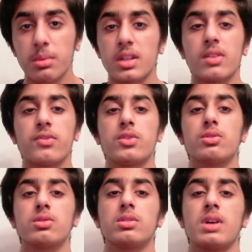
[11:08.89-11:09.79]
but if
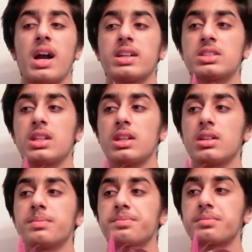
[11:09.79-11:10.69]
you
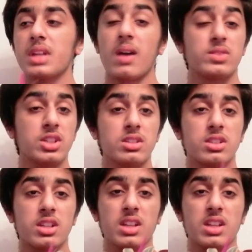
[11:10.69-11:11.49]
actually have children,